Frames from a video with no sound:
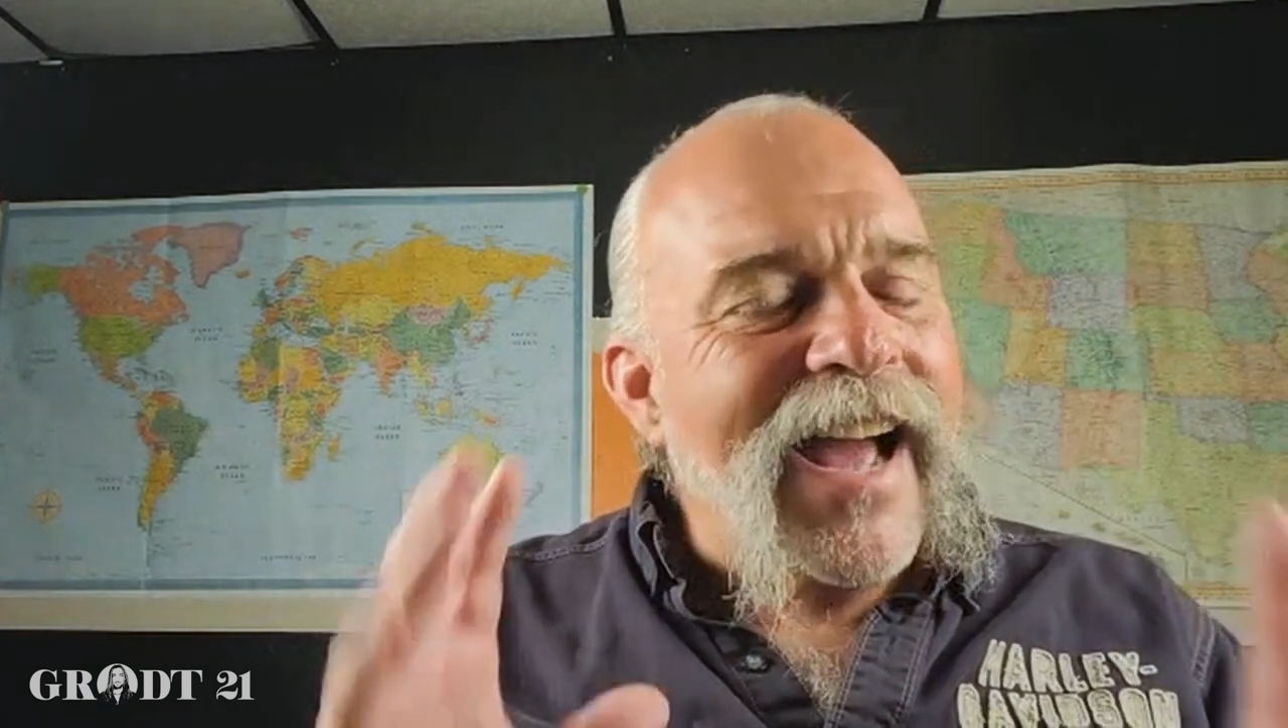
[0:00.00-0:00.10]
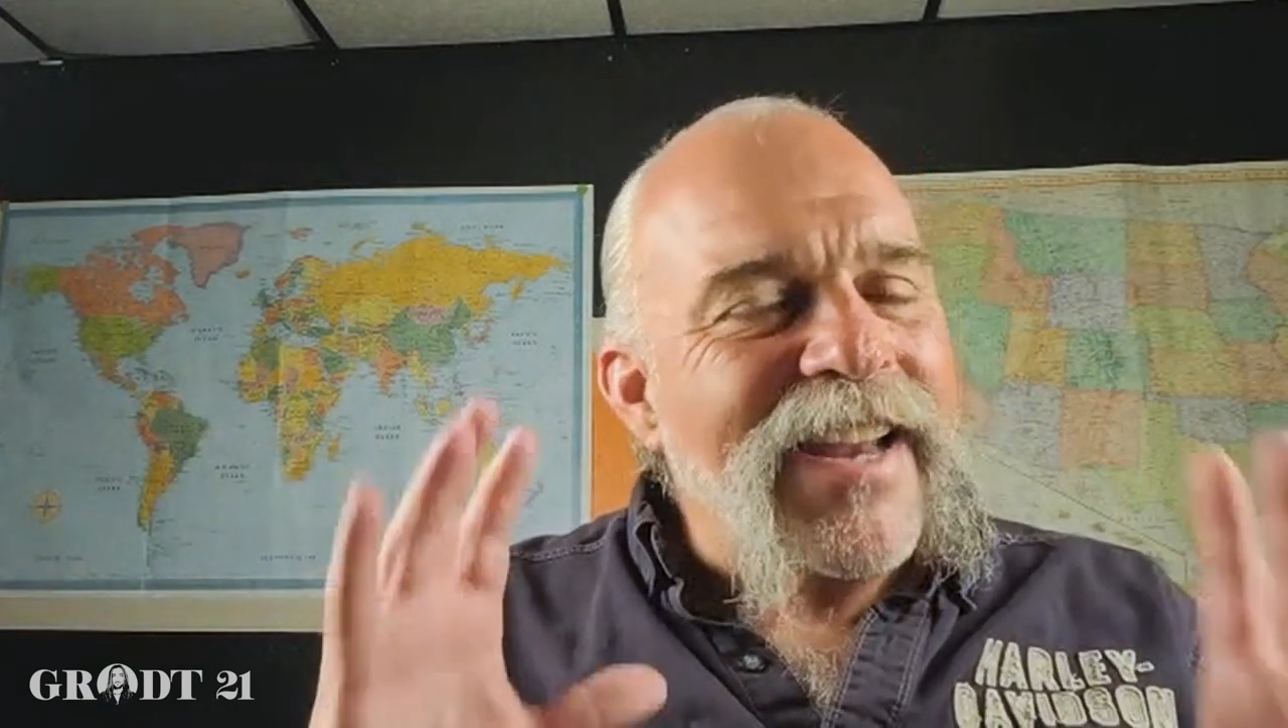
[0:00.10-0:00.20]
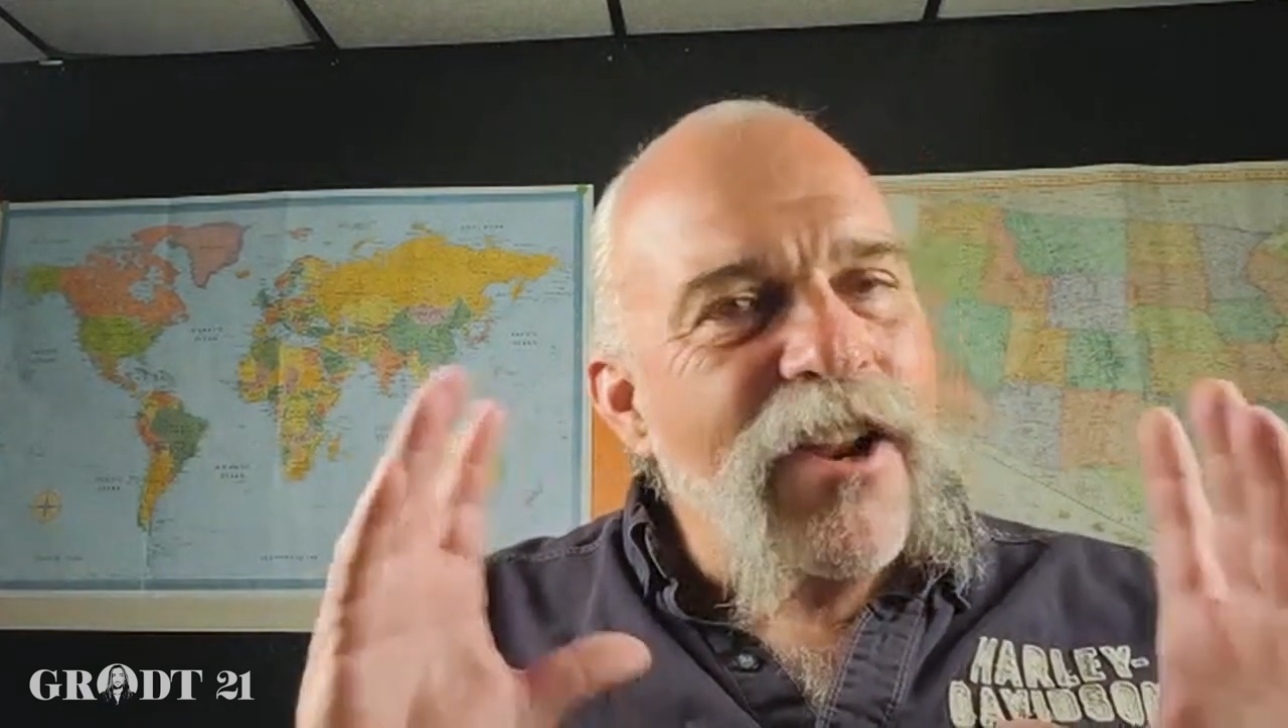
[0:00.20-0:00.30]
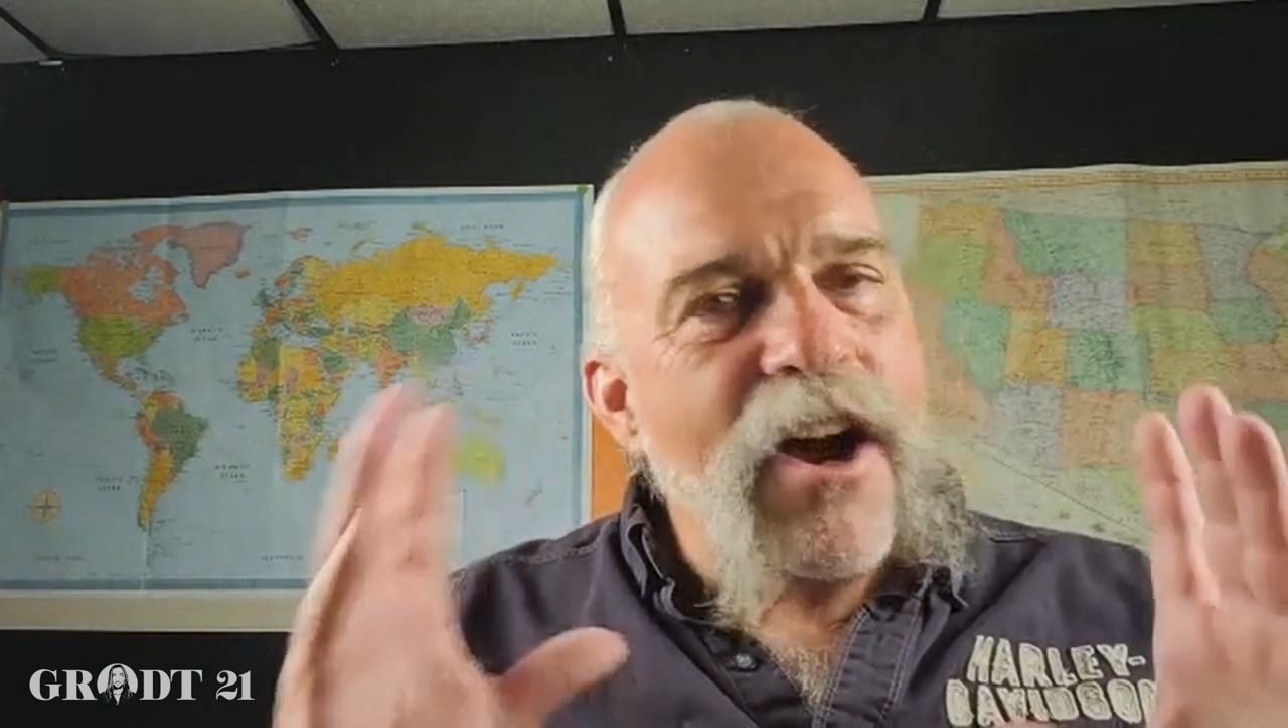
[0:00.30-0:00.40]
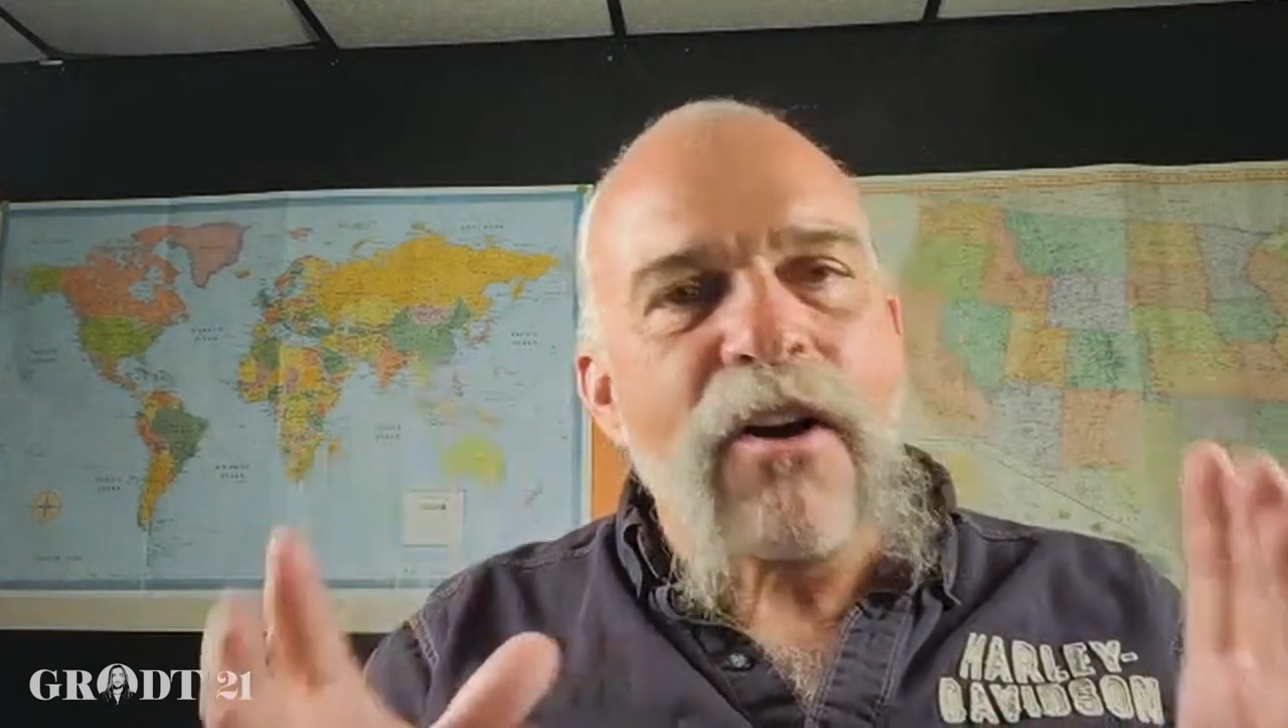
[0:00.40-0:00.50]

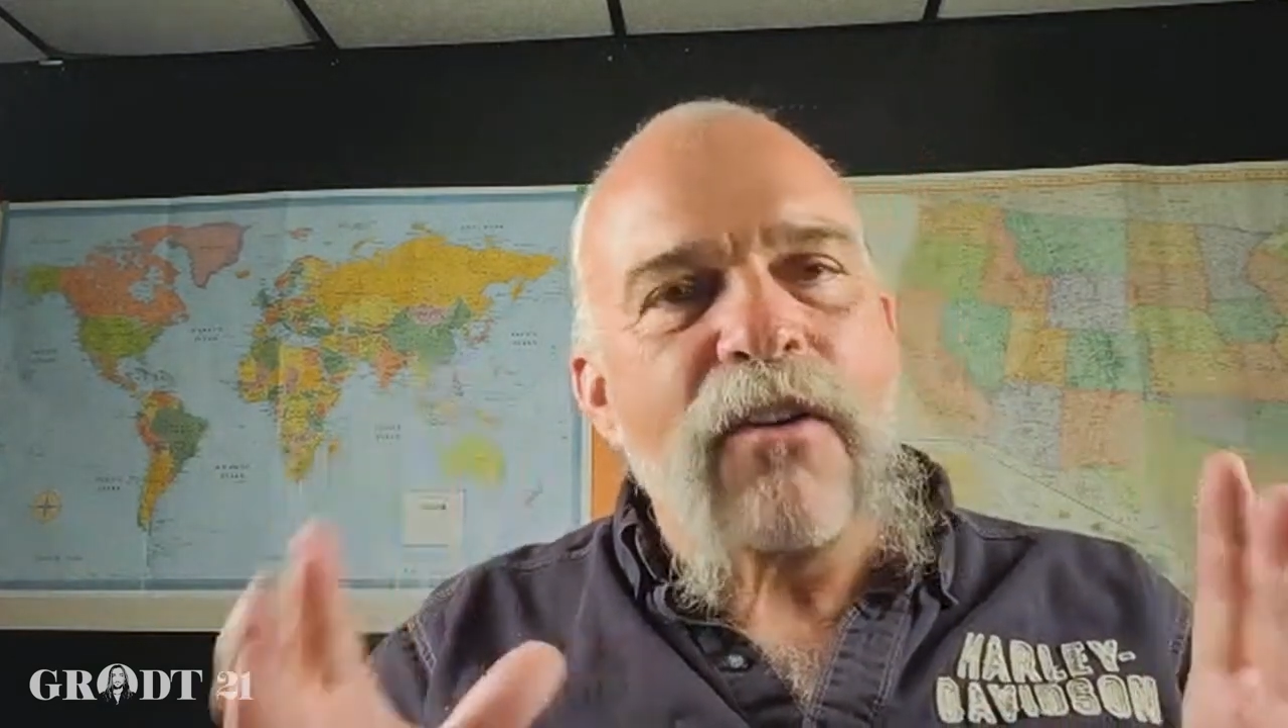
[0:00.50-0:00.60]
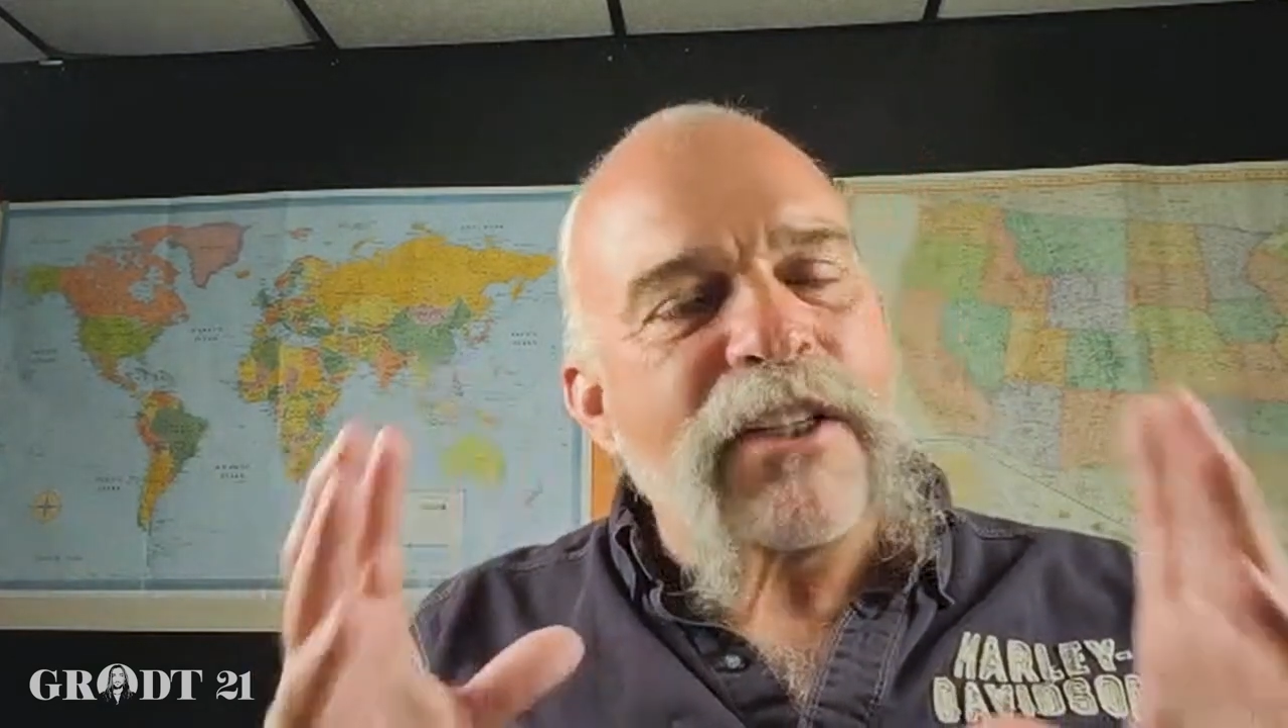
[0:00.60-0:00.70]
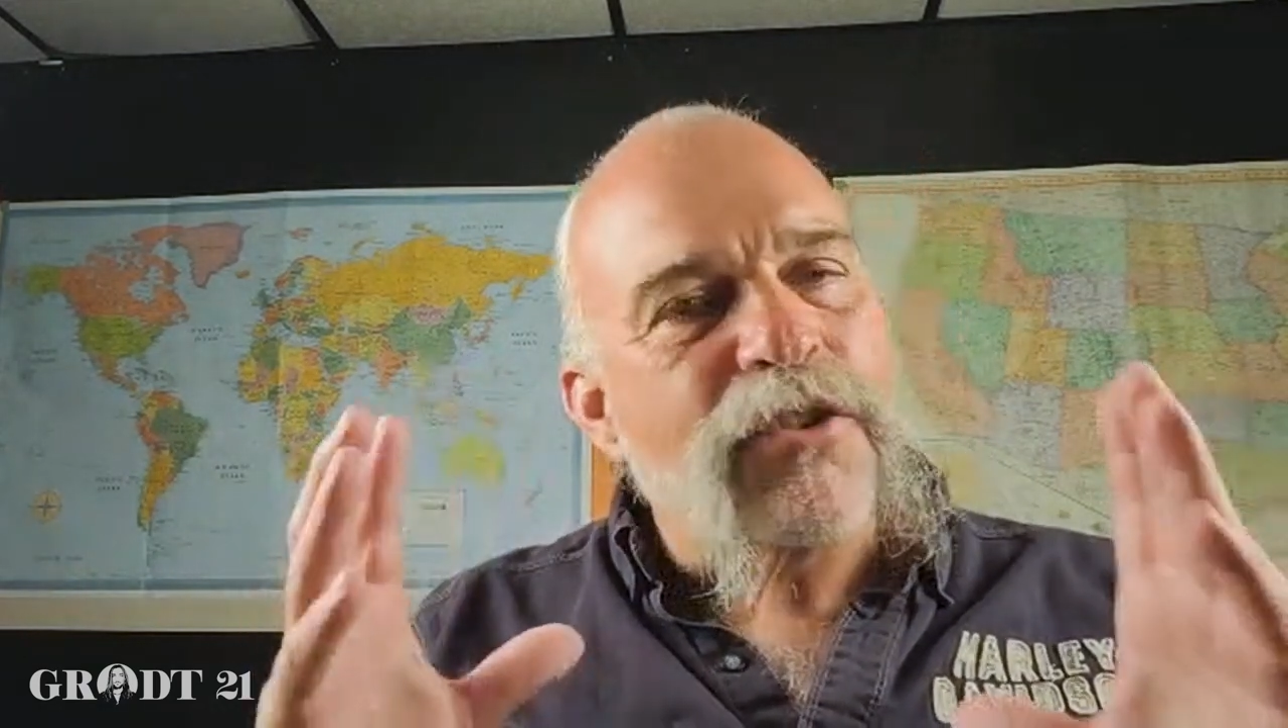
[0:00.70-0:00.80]
I know